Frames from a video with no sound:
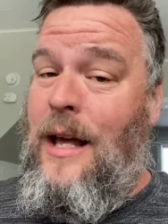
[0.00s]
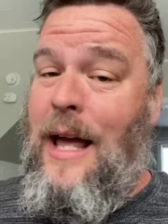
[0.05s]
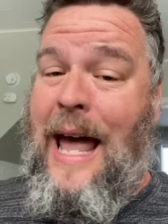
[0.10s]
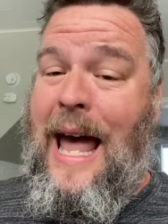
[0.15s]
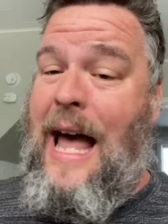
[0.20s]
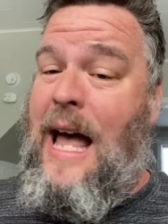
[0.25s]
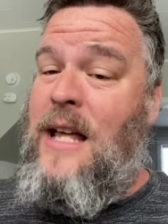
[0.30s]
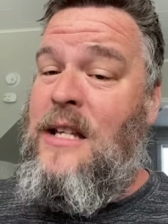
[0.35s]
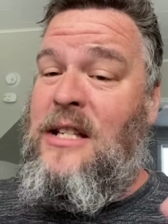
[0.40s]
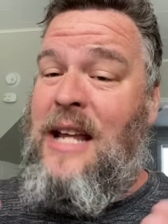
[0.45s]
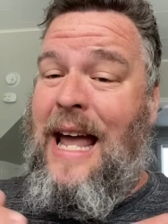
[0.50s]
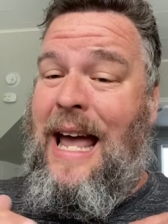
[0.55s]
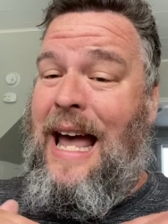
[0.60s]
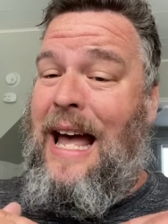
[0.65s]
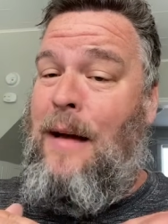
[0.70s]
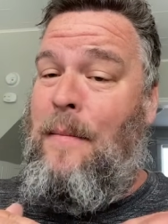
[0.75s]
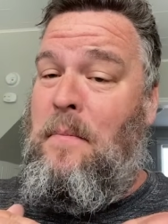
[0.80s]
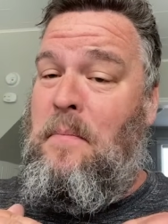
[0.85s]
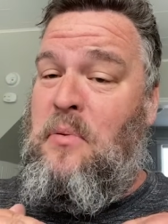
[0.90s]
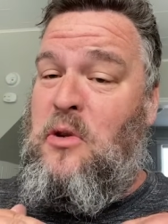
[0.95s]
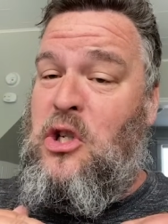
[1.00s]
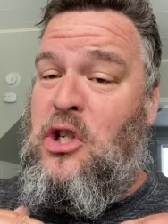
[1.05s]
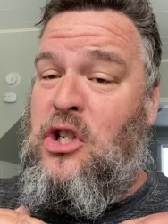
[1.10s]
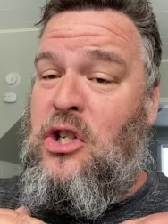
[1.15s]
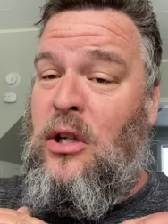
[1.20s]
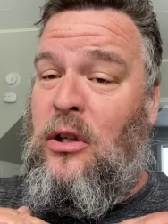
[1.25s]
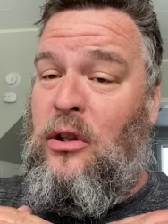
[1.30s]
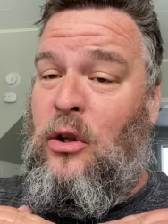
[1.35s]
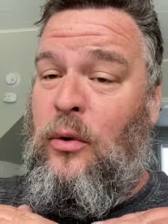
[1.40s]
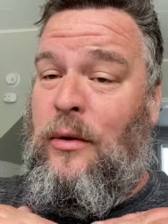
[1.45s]
has
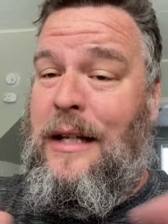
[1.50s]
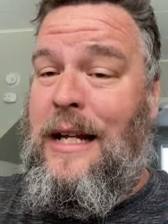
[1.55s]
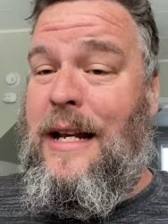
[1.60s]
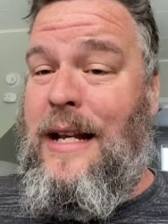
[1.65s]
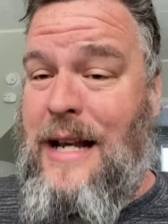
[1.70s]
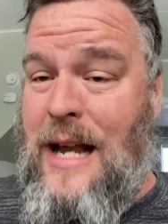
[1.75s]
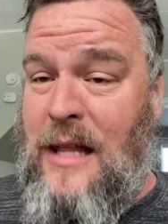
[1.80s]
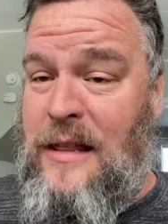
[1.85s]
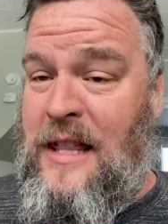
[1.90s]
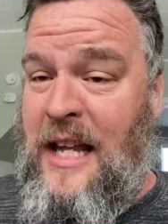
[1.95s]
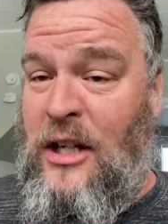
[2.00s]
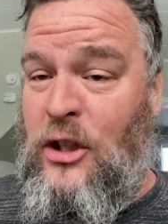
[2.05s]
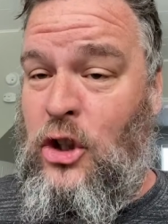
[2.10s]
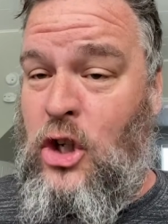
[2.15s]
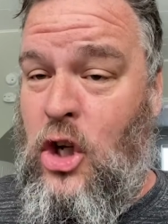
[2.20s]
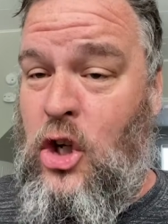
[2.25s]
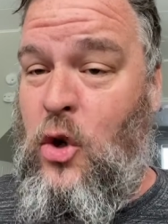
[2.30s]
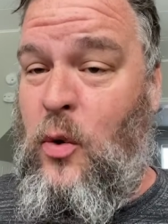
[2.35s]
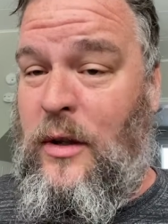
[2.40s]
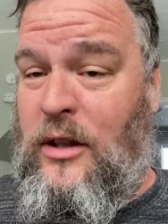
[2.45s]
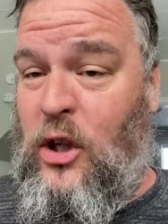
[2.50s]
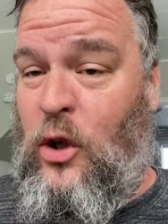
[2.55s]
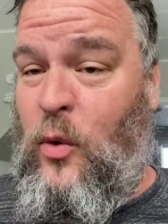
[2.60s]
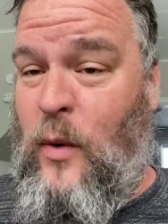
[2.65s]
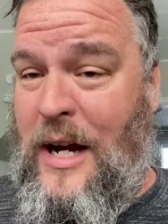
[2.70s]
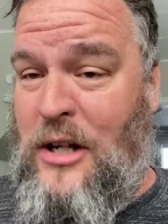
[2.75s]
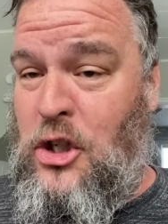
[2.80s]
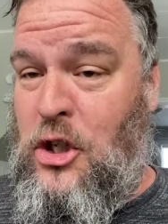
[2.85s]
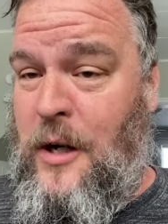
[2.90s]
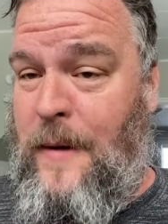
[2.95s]
absolutely nothing to do with the
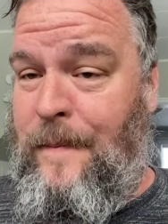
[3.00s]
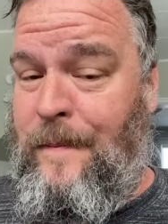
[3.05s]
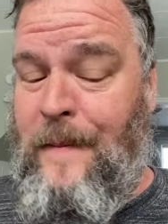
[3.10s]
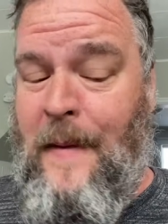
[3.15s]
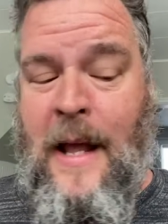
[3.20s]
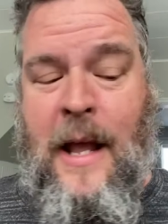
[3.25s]
question.